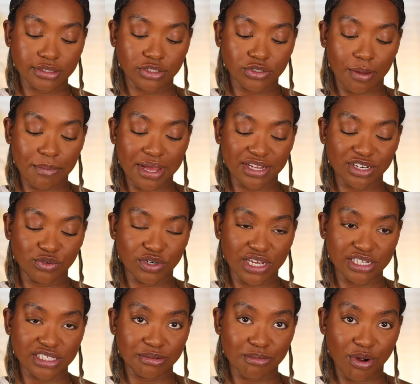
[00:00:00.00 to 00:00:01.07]
So I might do
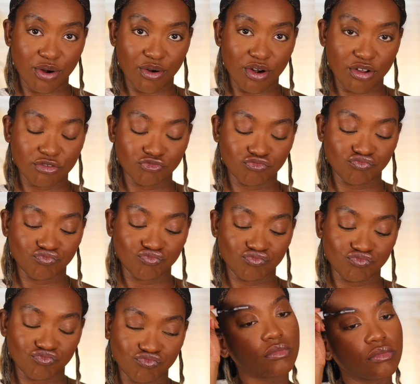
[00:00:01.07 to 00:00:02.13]
that tomorrow.
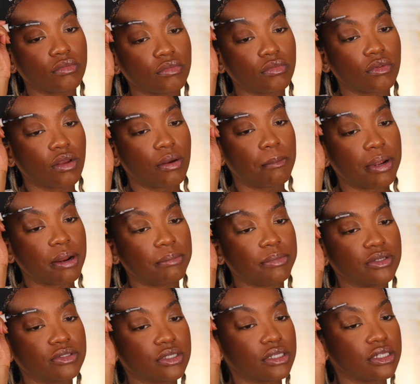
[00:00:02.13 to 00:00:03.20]
But I'm
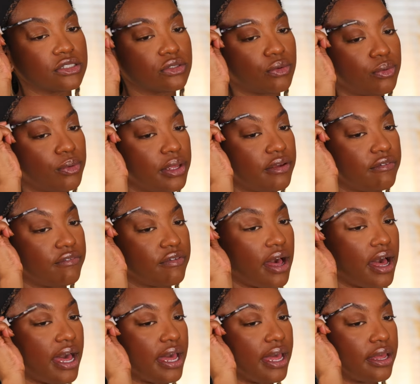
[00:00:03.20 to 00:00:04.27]
using this
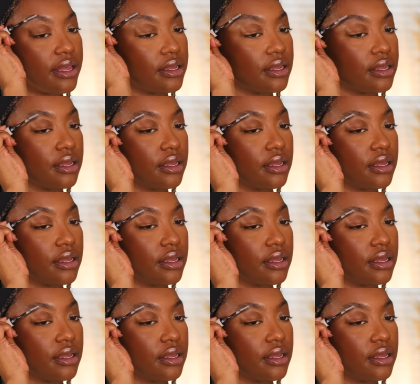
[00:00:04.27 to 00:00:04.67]
Refy